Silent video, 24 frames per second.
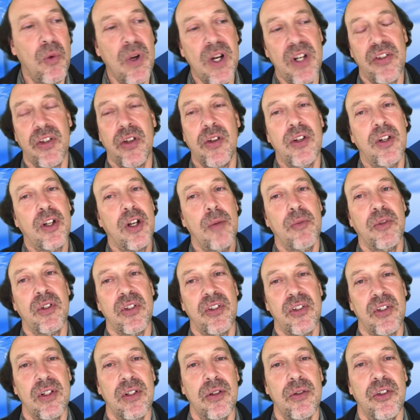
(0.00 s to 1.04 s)
When is it going to come to
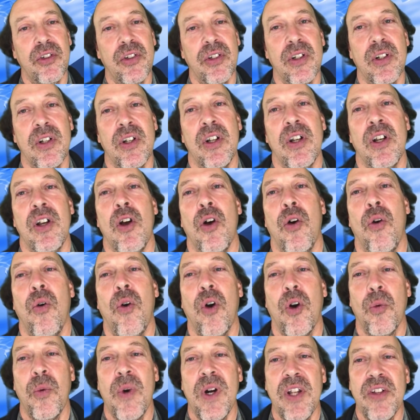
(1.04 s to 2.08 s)
the solution?
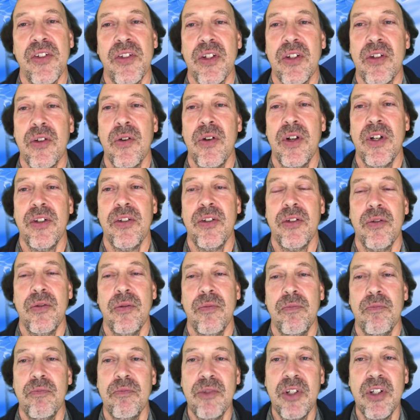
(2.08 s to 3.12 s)
Or when is it going to